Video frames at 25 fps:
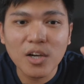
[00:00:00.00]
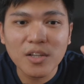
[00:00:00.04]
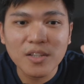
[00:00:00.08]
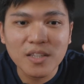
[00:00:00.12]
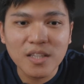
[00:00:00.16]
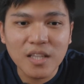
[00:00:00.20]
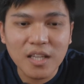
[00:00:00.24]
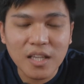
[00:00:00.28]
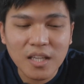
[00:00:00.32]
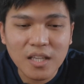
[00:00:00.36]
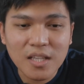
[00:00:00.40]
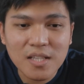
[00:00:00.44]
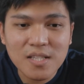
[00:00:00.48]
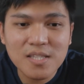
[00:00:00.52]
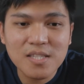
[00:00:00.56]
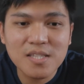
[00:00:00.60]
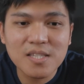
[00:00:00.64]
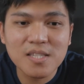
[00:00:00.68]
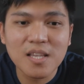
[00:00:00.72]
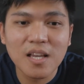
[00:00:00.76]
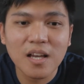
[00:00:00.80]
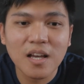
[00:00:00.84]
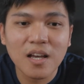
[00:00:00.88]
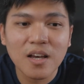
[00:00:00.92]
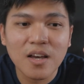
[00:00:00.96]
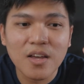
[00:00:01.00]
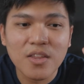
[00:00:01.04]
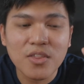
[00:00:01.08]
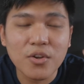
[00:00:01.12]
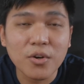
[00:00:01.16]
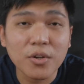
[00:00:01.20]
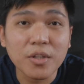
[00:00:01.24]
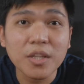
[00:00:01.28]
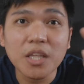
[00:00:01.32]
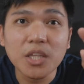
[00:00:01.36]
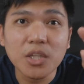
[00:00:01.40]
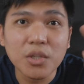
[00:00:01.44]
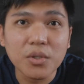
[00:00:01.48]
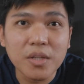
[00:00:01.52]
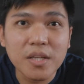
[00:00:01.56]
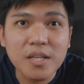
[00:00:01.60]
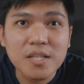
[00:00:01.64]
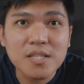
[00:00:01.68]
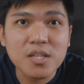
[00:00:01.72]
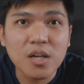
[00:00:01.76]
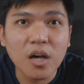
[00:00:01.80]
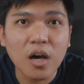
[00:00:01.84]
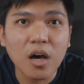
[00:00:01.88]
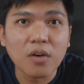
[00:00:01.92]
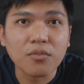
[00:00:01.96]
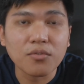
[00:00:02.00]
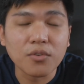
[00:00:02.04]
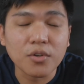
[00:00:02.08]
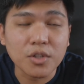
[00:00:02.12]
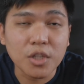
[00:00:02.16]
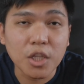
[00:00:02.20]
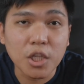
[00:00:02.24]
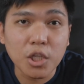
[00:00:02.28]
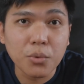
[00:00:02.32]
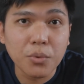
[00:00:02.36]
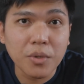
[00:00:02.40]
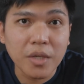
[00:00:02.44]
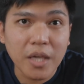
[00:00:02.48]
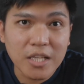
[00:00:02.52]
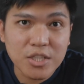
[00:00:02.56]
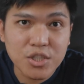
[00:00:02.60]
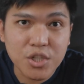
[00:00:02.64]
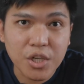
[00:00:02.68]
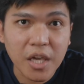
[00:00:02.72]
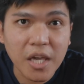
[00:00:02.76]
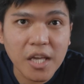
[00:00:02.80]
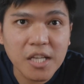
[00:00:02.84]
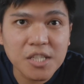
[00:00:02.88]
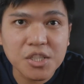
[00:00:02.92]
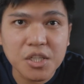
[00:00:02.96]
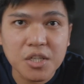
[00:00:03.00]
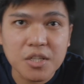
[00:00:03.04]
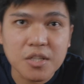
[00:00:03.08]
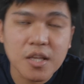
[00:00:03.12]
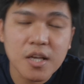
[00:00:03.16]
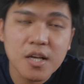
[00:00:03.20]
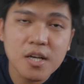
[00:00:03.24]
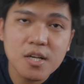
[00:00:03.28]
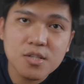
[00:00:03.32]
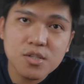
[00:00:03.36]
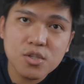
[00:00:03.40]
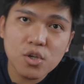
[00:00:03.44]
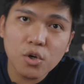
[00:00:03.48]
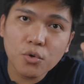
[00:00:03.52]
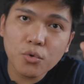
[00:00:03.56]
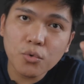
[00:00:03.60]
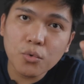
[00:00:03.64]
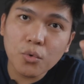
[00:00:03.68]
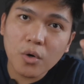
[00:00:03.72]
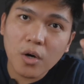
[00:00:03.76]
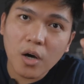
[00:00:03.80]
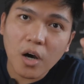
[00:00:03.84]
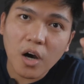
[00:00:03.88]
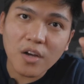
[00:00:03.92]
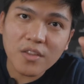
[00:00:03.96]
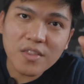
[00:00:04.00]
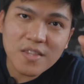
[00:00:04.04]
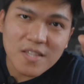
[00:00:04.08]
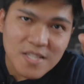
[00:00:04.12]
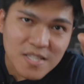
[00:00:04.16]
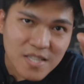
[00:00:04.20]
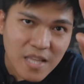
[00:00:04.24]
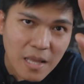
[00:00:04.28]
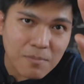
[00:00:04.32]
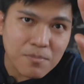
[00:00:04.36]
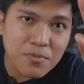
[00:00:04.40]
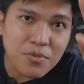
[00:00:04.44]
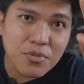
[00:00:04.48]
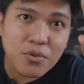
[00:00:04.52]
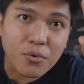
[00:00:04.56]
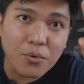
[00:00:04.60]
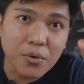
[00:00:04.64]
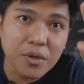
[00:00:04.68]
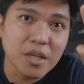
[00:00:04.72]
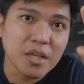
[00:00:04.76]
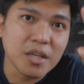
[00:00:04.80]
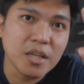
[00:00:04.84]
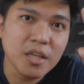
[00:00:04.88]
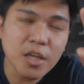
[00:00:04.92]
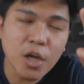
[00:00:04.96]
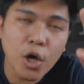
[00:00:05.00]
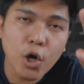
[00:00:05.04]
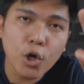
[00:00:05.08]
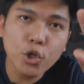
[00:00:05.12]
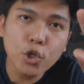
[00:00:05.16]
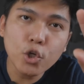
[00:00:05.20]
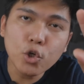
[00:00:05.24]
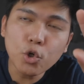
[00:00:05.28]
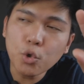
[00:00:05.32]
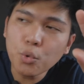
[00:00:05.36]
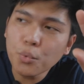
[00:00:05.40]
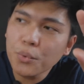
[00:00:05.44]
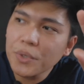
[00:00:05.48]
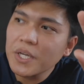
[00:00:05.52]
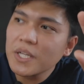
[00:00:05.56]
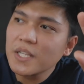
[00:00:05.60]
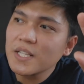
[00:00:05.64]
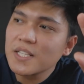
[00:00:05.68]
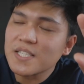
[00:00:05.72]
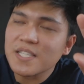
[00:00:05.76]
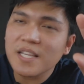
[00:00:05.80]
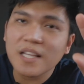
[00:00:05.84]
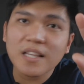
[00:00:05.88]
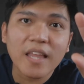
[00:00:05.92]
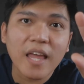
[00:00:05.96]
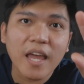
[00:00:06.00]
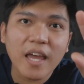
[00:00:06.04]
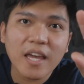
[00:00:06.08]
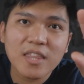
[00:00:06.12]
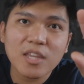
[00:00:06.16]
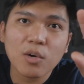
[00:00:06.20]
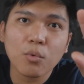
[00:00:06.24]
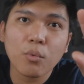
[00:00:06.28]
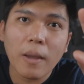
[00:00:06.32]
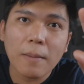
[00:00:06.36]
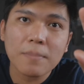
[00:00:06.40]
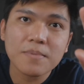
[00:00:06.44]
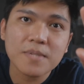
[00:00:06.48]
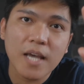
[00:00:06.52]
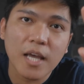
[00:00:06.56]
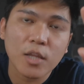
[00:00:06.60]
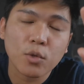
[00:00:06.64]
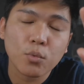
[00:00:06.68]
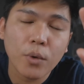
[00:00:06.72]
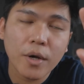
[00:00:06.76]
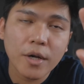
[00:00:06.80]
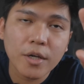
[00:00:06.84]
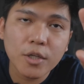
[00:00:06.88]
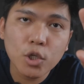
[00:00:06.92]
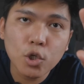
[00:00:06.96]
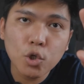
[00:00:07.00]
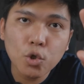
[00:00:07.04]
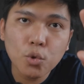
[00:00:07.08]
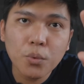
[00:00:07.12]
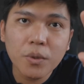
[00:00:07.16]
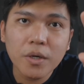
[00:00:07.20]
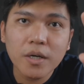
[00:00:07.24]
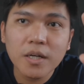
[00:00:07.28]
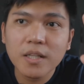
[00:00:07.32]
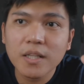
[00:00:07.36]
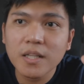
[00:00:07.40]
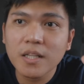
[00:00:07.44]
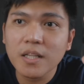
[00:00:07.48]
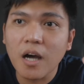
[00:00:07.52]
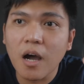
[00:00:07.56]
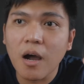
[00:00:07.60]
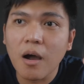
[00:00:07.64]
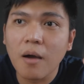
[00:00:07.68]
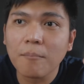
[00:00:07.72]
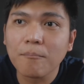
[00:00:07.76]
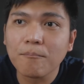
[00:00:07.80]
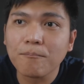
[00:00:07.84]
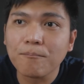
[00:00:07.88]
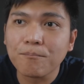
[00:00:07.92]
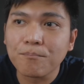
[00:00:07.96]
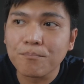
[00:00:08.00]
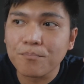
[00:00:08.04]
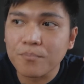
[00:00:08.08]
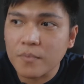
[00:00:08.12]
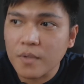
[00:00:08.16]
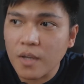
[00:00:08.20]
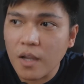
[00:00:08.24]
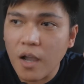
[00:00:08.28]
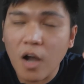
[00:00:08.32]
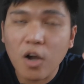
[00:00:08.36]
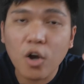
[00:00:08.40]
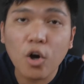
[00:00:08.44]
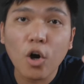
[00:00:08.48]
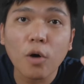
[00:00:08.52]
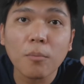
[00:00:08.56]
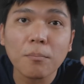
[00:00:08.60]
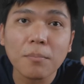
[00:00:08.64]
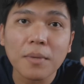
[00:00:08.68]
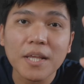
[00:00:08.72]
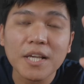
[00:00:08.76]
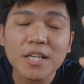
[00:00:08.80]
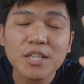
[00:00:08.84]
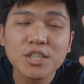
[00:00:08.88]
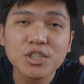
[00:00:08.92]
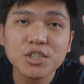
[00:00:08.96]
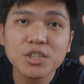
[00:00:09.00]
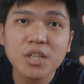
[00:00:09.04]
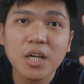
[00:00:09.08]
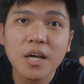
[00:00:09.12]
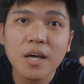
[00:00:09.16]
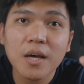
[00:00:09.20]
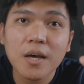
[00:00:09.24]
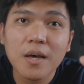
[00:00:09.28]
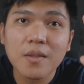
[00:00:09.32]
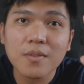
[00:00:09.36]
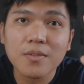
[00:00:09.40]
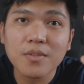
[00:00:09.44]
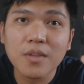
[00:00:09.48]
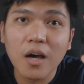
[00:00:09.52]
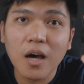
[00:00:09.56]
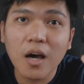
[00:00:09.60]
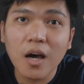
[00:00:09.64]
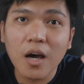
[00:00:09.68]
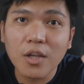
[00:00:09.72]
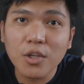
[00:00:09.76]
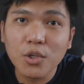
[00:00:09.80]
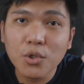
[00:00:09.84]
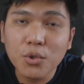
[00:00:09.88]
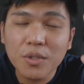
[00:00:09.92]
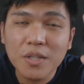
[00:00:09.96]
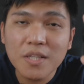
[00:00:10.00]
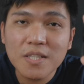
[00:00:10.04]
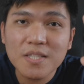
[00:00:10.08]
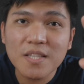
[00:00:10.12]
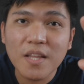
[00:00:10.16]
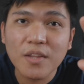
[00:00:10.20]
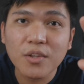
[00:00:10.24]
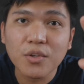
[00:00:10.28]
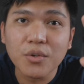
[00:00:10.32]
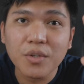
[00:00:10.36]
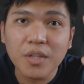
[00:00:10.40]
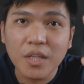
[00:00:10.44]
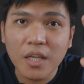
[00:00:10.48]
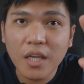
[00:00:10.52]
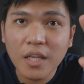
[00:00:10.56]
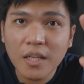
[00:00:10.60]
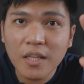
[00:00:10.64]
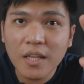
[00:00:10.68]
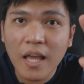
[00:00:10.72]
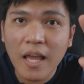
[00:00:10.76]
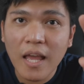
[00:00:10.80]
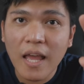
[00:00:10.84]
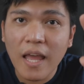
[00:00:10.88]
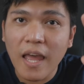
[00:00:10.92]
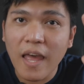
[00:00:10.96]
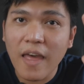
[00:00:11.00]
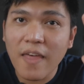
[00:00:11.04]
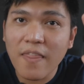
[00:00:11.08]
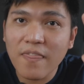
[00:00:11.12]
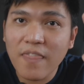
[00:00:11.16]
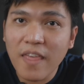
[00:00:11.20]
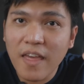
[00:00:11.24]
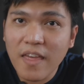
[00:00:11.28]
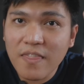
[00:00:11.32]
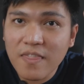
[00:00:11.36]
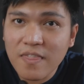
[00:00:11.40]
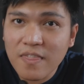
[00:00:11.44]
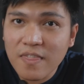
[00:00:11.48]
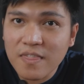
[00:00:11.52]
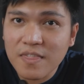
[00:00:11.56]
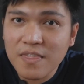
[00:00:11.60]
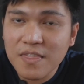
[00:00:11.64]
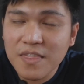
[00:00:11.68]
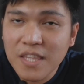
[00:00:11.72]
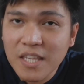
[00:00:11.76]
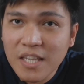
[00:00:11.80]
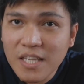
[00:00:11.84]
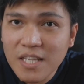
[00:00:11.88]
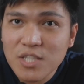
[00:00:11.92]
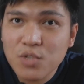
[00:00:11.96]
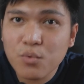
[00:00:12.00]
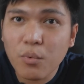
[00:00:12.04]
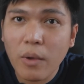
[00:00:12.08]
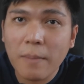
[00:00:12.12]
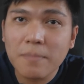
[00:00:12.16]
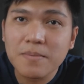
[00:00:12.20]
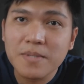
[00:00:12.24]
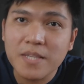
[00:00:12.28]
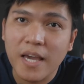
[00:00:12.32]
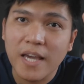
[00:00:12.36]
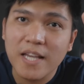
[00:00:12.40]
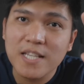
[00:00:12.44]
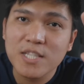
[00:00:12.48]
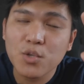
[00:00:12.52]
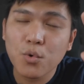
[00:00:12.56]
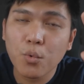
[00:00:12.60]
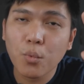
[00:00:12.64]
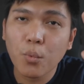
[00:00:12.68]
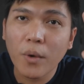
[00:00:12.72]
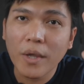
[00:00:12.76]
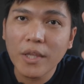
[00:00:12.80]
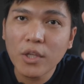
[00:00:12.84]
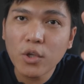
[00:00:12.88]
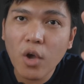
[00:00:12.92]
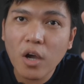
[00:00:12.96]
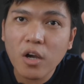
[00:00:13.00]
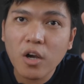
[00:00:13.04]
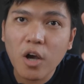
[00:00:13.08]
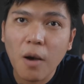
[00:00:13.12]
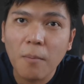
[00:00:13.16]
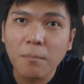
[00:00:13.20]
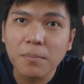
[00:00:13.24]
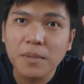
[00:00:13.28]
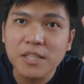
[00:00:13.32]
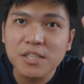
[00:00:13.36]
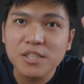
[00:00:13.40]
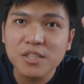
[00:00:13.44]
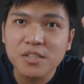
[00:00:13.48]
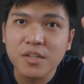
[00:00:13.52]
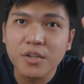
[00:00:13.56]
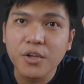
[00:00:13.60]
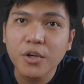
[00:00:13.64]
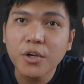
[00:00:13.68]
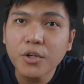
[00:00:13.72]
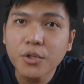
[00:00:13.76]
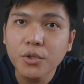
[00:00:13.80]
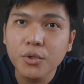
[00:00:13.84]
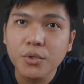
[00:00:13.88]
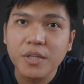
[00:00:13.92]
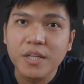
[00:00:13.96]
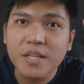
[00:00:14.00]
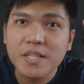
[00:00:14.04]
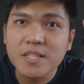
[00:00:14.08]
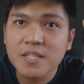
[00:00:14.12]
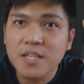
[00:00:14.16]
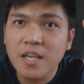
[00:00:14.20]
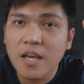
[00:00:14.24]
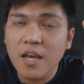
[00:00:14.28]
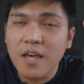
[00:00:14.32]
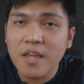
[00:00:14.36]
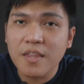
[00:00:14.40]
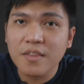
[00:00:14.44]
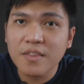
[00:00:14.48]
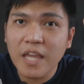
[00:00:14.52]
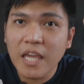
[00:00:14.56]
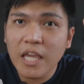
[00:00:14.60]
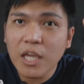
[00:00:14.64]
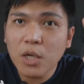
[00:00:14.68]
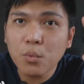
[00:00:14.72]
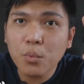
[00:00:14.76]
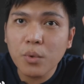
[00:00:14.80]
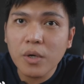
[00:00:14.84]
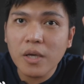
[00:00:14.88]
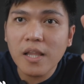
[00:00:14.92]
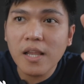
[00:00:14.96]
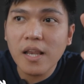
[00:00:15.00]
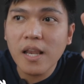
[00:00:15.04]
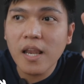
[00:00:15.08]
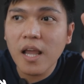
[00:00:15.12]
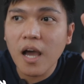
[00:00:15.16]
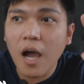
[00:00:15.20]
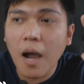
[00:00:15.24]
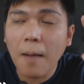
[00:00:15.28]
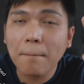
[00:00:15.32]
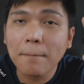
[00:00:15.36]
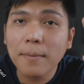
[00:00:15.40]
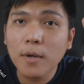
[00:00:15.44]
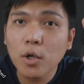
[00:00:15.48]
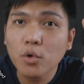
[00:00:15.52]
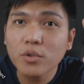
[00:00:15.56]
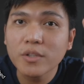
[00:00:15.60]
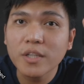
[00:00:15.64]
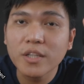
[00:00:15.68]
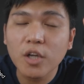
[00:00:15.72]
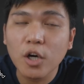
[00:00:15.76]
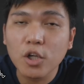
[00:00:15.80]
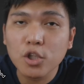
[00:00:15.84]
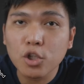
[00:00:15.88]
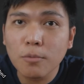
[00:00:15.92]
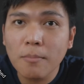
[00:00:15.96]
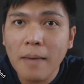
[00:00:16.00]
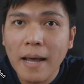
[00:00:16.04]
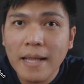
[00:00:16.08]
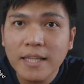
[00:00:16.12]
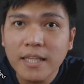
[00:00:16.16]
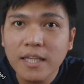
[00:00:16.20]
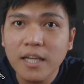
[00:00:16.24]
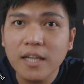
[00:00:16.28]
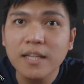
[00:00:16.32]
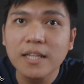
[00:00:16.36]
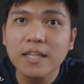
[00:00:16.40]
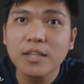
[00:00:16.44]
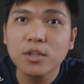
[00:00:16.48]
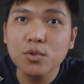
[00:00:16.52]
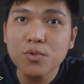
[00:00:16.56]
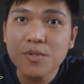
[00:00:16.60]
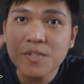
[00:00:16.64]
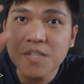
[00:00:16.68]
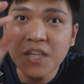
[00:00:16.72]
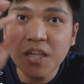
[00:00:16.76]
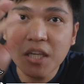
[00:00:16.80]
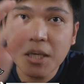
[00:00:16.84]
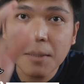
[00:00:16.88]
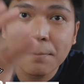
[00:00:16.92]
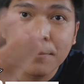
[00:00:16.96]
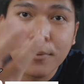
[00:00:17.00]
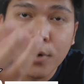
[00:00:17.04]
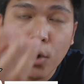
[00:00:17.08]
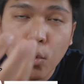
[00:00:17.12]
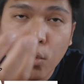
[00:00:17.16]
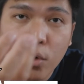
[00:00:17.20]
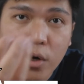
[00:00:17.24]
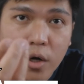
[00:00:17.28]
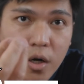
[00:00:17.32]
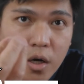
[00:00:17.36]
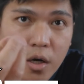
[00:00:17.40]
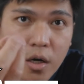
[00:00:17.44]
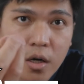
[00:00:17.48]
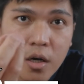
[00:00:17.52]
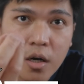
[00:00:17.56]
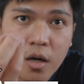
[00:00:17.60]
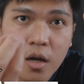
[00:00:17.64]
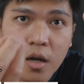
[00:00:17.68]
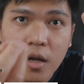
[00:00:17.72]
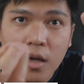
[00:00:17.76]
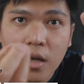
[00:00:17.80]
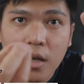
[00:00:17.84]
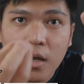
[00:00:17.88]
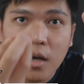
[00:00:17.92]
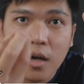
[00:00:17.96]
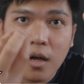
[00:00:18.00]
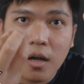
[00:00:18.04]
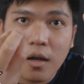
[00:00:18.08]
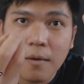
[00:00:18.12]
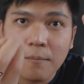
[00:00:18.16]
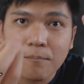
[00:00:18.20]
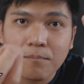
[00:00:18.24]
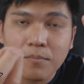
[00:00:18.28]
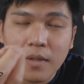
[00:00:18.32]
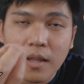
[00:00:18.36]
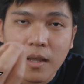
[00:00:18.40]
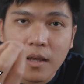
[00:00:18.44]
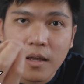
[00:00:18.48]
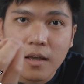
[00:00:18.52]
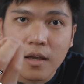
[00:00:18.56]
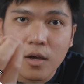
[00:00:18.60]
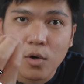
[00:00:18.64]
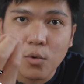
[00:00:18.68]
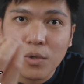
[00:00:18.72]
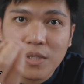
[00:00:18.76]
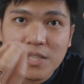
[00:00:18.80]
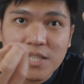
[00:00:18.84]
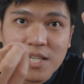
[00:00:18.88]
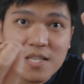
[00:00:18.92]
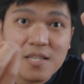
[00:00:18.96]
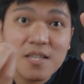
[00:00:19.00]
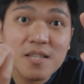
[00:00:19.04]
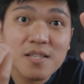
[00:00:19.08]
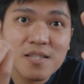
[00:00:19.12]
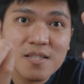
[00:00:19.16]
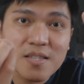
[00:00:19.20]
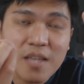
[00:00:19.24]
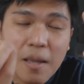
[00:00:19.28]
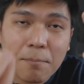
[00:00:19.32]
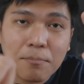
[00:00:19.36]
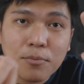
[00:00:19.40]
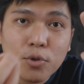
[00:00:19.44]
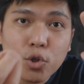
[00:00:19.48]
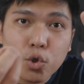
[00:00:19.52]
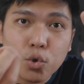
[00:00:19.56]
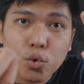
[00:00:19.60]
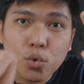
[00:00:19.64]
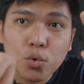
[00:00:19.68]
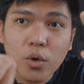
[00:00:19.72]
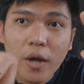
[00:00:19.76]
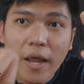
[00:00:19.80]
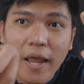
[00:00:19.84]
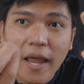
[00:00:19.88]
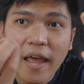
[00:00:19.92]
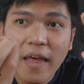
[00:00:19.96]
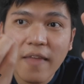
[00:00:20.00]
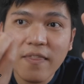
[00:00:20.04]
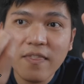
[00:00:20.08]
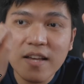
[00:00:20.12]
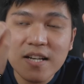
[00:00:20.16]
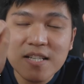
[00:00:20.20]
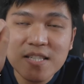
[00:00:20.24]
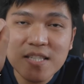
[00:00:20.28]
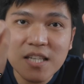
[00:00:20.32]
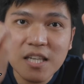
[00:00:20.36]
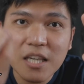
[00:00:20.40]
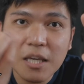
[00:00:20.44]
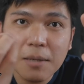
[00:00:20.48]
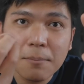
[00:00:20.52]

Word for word: needs 30 units of continuing education. So on step three, you will select the website where you will um, accomplish the units that you need and then these websites when you accomplish your units they will upload it automatically to CE broker which is step 2 and CE